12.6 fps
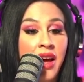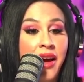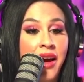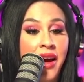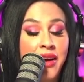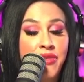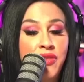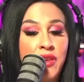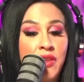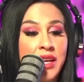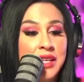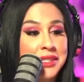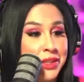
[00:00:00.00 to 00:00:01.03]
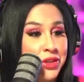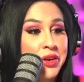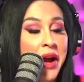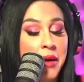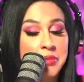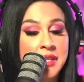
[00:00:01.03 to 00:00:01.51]
I feel like such
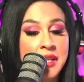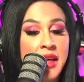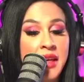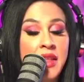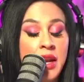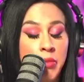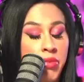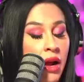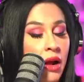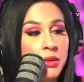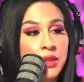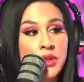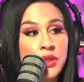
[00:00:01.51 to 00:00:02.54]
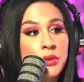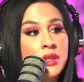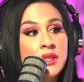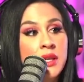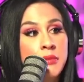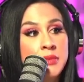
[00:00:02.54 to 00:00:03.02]
crap today that I probably just would have
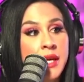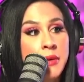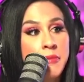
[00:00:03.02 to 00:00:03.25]
skipped it.